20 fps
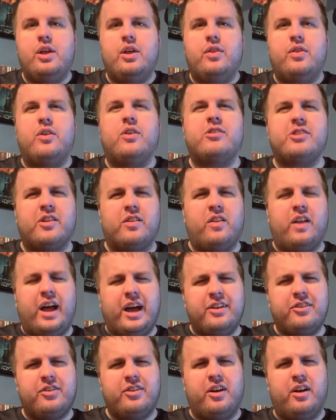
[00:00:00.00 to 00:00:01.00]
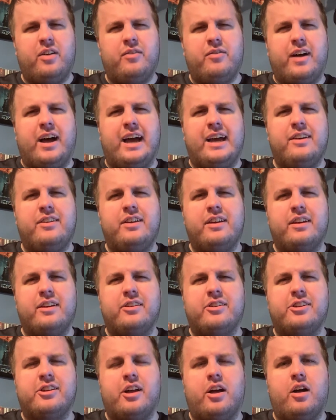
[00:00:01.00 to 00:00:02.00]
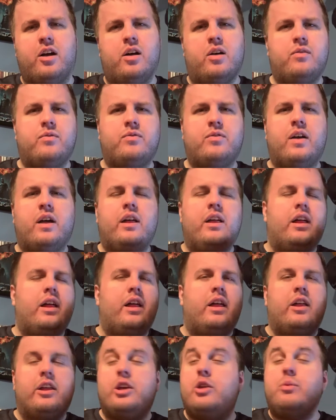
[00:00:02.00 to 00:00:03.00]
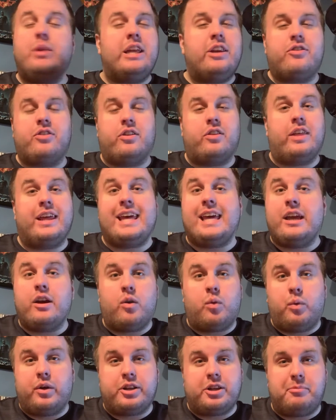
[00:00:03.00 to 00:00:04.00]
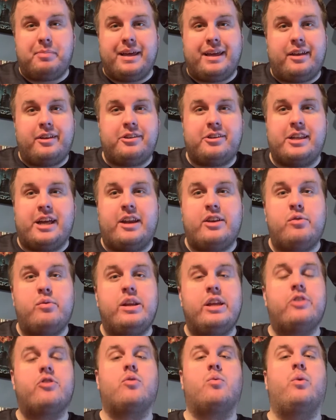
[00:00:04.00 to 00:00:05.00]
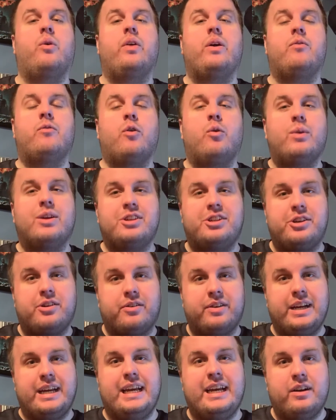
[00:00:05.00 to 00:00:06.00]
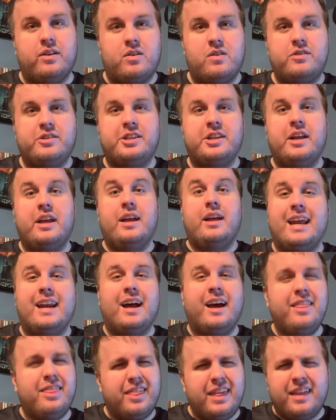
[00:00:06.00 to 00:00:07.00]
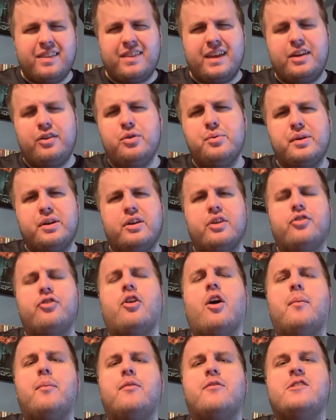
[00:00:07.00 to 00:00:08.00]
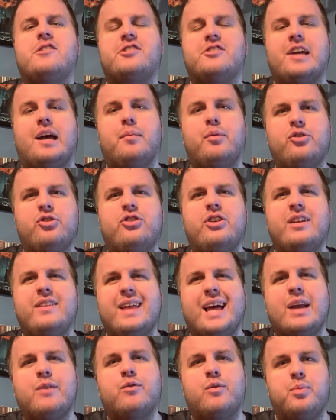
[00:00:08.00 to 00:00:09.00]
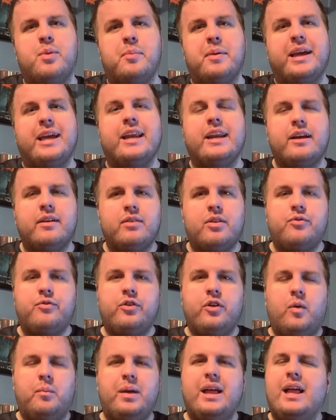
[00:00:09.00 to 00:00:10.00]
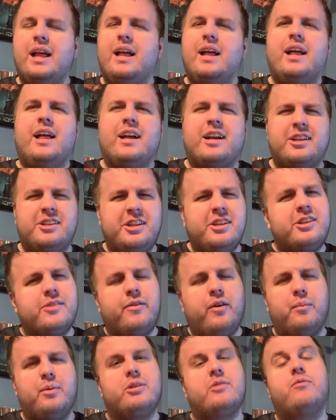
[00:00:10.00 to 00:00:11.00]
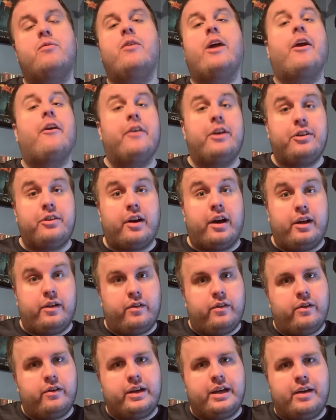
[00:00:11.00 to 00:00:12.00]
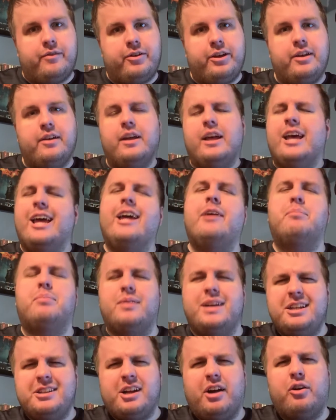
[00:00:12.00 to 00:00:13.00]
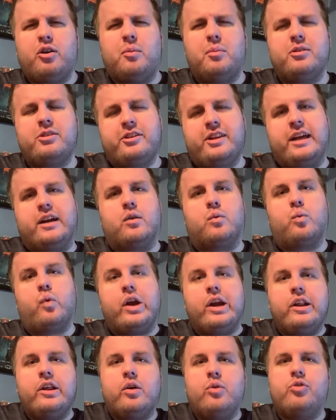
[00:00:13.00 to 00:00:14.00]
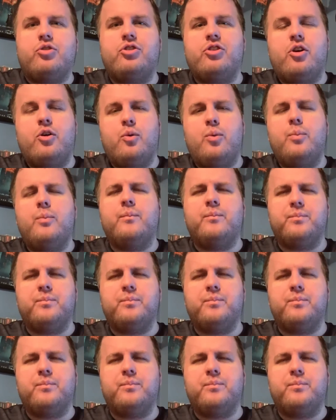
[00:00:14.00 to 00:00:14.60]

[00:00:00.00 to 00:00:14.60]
There's a lot of ideas of you need to hear what's being said, you need to really focus your ears, and I think they do a good job of establishing that from the beginning of the film, because this film is very dialogue heavy. It plays out almost like a radio show.